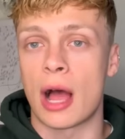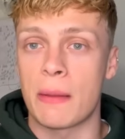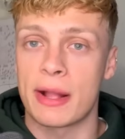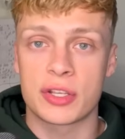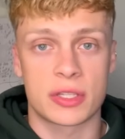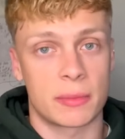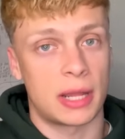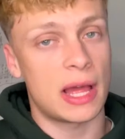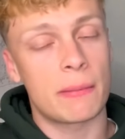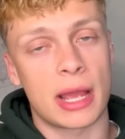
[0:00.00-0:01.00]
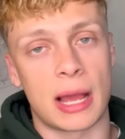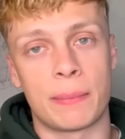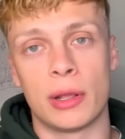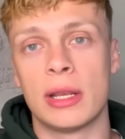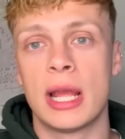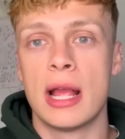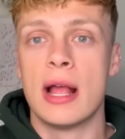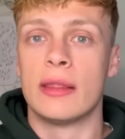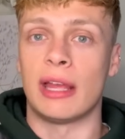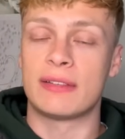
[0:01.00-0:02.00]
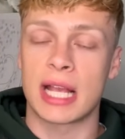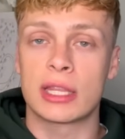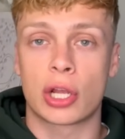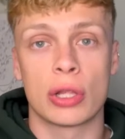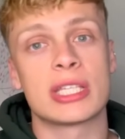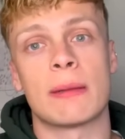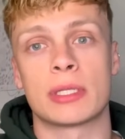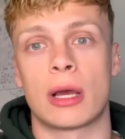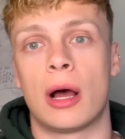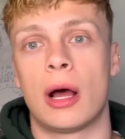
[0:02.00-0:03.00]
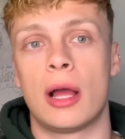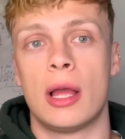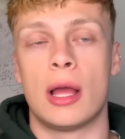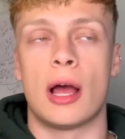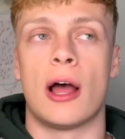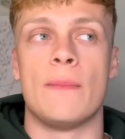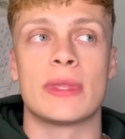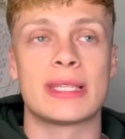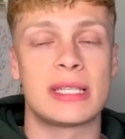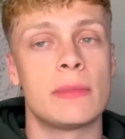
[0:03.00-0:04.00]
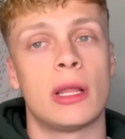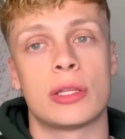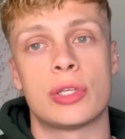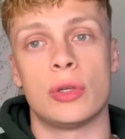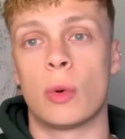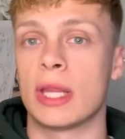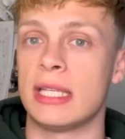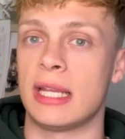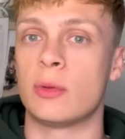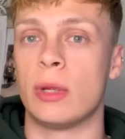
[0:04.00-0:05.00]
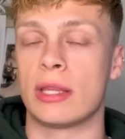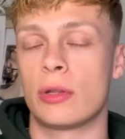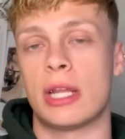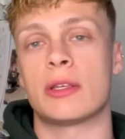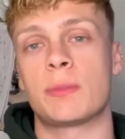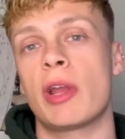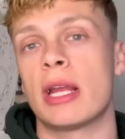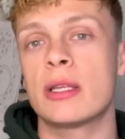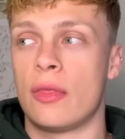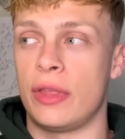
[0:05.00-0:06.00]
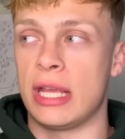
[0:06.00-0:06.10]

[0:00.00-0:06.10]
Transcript: imagine something like that might happen. They've said the concept art, similar to what they did with Tornado Springs, the